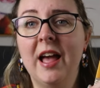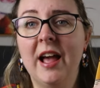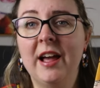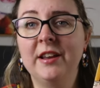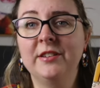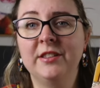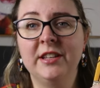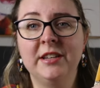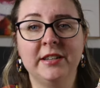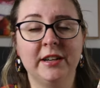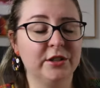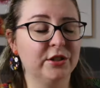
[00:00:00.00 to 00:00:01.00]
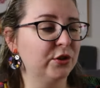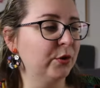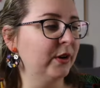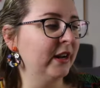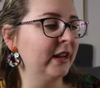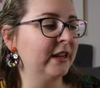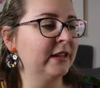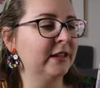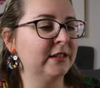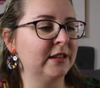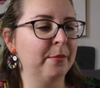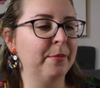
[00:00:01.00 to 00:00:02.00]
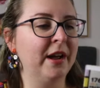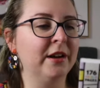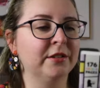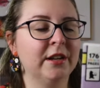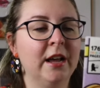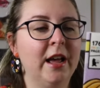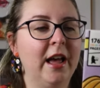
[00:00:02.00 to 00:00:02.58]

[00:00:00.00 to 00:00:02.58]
And the second story is about